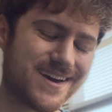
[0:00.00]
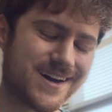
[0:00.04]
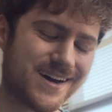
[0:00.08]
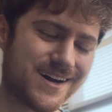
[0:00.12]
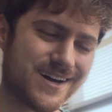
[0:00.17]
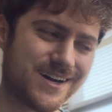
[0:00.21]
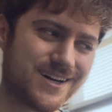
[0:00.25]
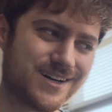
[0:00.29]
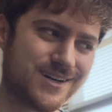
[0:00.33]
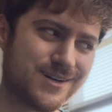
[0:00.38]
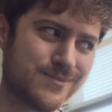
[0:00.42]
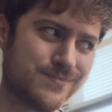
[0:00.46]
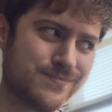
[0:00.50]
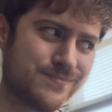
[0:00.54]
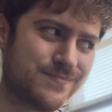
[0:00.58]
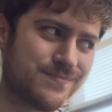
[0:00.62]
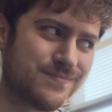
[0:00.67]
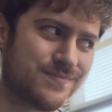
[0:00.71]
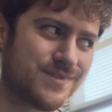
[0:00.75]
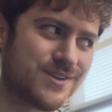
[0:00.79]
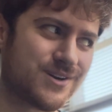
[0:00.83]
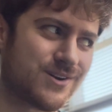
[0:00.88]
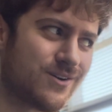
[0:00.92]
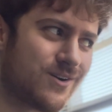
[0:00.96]

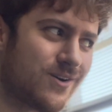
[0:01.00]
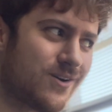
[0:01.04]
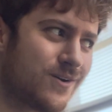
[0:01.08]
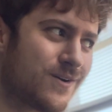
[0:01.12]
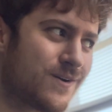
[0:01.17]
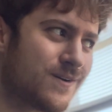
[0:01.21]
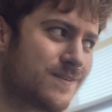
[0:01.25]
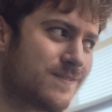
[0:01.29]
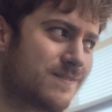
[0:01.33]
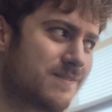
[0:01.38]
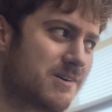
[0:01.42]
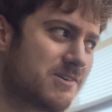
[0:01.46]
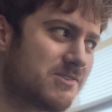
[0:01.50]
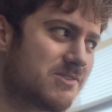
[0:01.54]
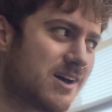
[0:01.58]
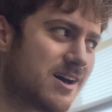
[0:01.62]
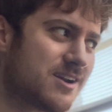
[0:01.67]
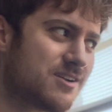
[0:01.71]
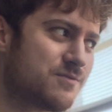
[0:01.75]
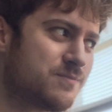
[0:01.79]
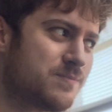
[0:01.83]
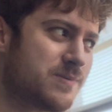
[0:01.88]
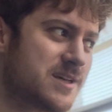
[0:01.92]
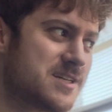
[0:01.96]
There aren't a
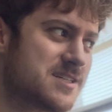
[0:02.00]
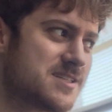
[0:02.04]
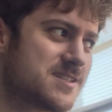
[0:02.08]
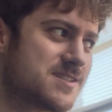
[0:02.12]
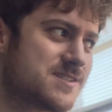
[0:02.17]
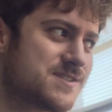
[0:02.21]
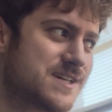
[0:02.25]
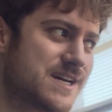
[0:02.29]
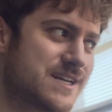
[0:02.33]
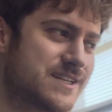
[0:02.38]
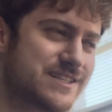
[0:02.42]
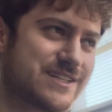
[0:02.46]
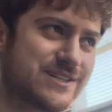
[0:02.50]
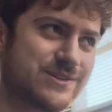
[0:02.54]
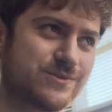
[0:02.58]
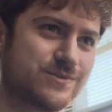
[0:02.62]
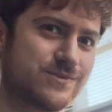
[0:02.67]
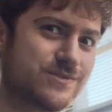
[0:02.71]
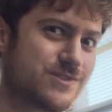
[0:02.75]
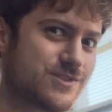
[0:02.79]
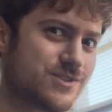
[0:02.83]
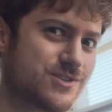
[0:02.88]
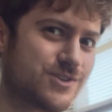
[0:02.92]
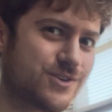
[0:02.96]
lot of places that
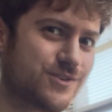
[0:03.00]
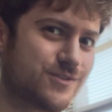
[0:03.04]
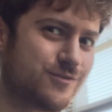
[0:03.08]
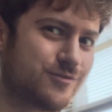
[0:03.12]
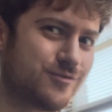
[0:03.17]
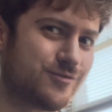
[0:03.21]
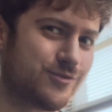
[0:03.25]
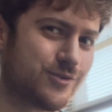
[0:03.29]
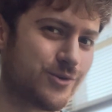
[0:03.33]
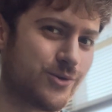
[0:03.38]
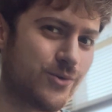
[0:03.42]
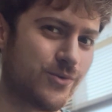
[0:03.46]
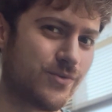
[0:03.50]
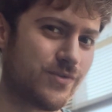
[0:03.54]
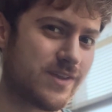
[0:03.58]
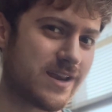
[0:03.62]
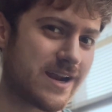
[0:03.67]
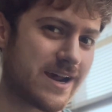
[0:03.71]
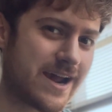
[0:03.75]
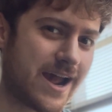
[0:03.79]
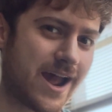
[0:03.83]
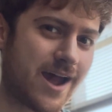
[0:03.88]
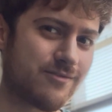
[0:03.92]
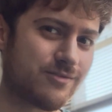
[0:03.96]
don't serve fruit that
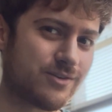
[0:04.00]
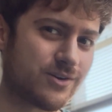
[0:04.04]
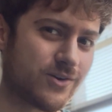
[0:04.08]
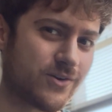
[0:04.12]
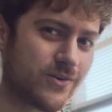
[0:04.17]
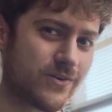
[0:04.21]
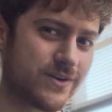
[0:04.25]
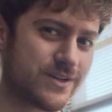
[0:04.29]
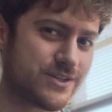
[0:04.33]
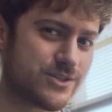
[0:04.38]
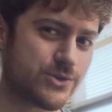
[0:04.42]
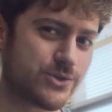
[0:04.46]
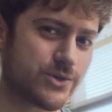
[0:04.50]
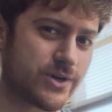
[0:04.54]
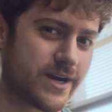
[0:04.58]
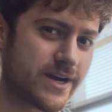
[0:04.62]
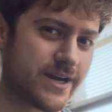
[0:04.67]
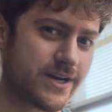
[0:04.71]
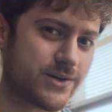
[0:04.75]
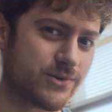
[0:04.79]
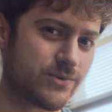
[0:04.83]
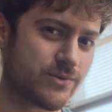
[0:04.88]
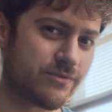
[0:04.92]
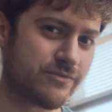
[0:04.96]
I haven't already
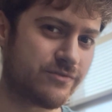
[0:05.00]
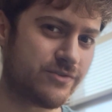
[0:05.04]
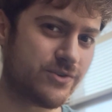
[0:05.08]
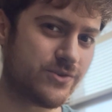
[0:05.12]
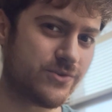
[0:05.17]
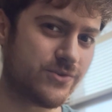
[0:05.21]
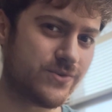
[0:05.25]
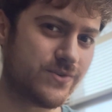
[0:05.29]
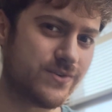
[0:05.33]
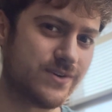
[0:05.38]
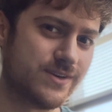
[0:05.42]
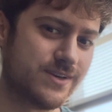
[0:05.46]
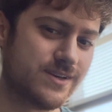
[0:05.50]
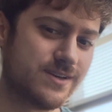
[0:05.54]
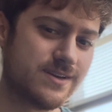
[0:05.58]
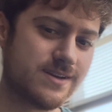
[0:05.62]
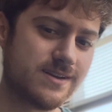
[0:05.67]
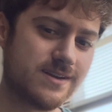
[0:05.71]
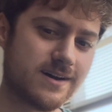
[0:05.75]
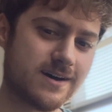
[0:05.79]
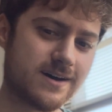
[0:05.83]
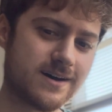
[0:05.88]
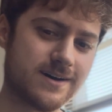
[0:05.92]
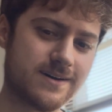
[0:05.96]
tried or reviewed
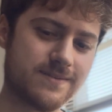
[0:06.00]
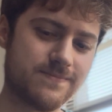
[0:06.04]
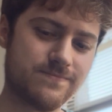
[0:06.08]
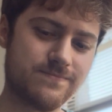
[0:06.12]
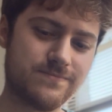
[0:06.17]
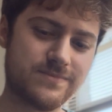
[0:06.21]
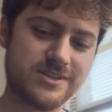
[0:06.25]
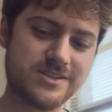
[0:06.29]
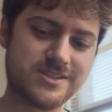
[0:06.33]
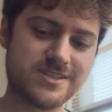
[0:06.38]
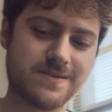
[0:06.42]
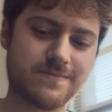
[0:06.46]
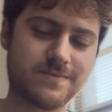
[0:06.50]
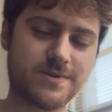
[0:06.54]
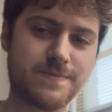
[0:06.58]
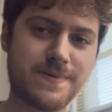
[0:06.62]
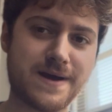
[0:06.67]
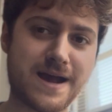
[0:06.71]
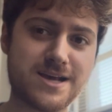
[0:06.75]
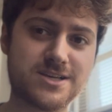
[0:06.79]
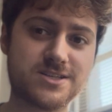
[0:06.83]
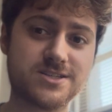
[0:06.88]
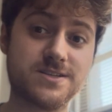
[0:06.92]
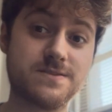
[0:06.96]
in some
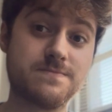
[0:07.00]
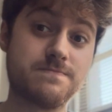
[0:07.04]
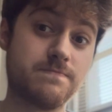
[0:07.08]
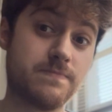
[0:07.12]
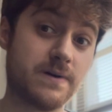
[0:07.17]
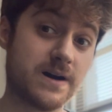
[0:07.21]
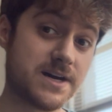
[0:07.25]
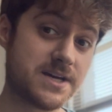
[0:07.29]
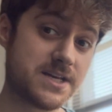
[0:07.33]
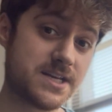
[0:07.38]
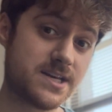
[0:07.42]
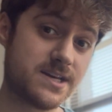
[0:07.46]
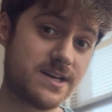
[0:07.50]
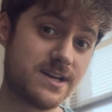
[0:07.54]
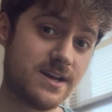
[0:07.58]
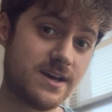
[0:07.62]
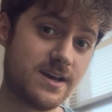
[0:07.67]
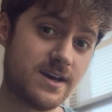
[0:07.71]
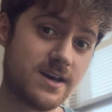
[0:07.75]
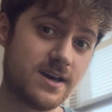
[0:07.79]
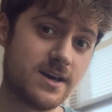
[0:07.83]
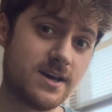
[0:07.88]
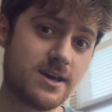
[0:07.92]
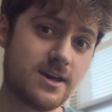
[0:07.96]
capacity, but
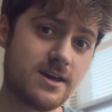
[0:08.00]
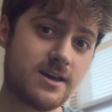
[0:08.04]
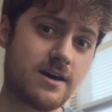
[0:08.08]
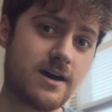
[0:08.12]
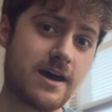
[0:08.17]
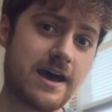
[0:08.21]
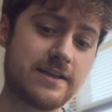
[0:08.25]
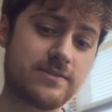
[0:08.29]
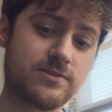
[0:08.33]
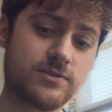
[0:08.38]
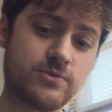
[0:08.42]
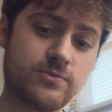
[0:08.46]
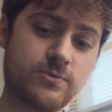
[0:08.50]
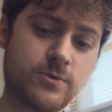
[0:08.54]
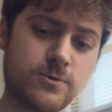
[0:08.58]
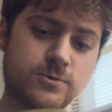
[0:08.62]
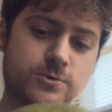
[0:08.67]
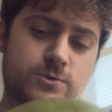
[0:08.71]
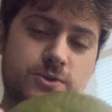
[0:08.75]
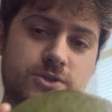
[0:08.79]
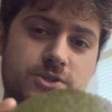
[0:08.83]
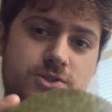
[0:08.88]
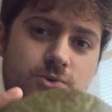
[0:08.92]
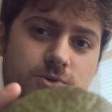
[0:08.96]
at the
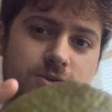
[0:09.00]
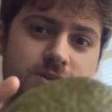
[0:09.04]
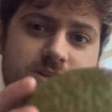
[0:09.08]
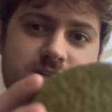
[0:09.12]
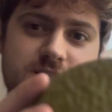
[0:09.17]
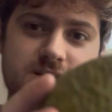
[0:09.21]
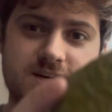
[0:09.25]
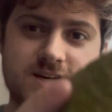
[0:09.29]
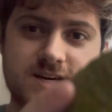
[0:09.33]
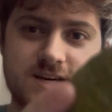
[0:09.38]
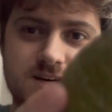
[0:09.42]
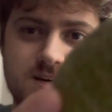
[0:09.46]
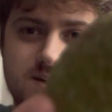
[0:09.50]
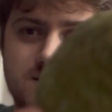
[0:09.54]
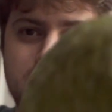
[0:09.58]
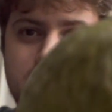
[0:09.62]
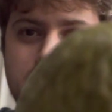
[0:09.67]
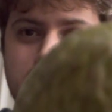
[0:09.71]
grocery store today,